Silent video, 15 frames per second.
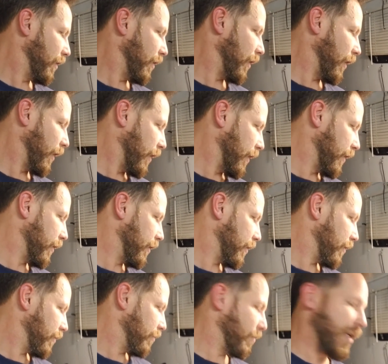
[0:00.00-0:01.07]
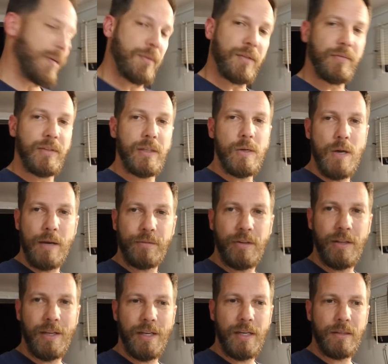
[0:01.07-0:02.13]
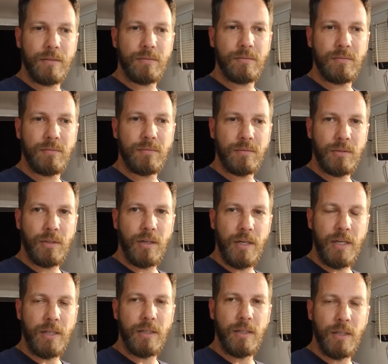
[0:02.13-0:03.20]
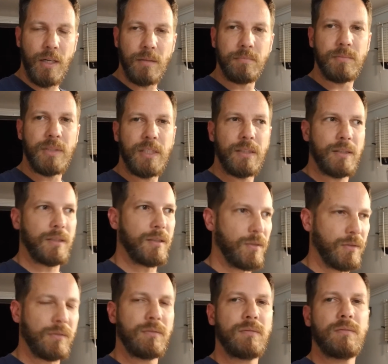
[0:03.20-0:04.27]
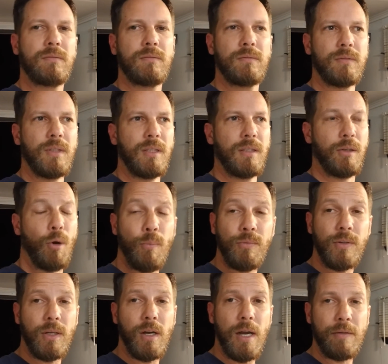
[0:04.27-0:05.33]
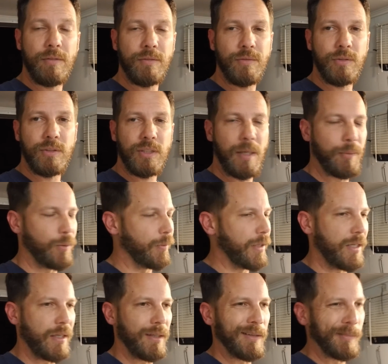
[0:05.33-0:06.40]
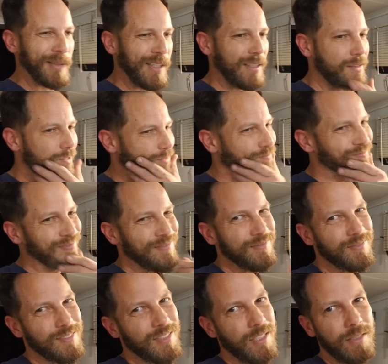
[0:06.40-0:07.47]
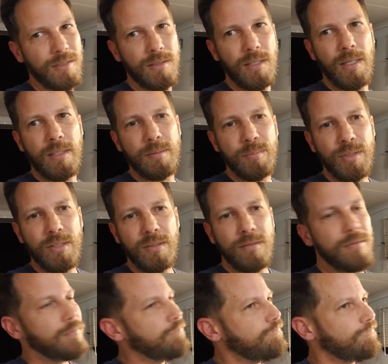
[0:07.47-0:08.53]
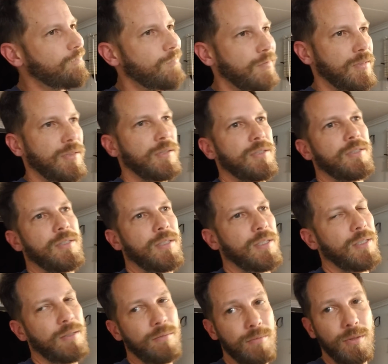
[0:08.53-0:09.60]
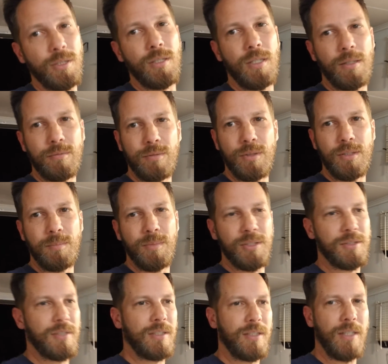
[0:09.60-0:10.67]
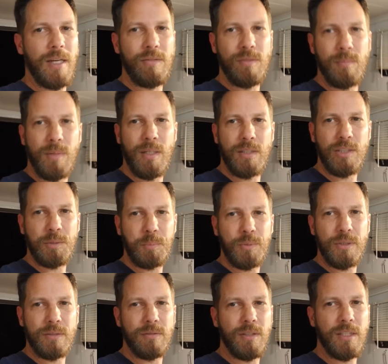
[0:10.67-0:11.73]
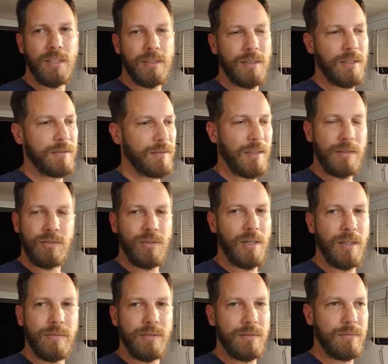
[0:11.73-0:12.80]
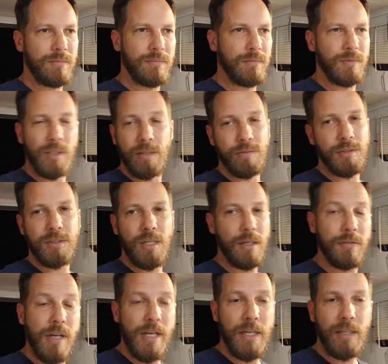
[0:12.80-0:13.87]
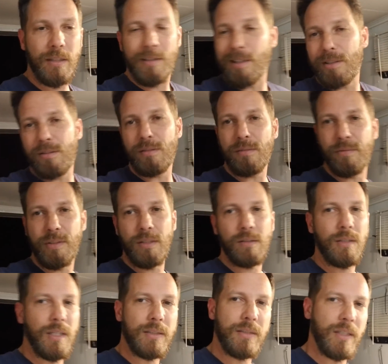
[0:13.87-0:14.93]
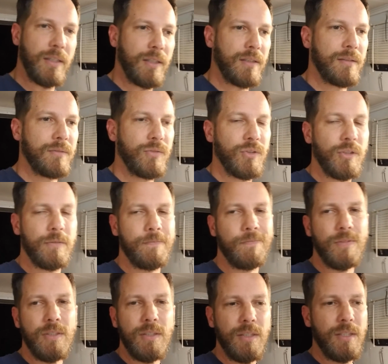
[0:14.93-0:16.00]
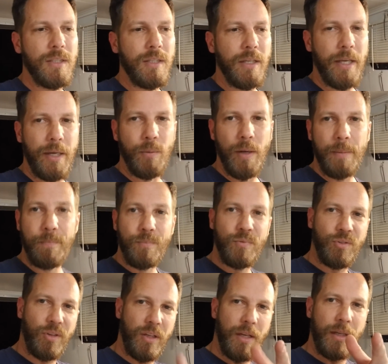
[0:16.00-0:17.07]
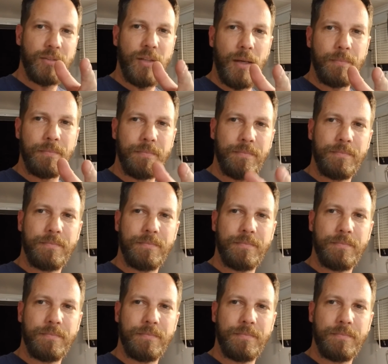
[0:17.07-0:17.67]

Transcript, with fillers: and maybe the video after that, cranking it up and getting it going. Hopefully I'll have it for this coming weekend. I mean, that's getting tight, but I really, I really miss uh, having my spree running. I, I drive it whenever it's not raining. That's the vehicle I take. So anyway, see you next time.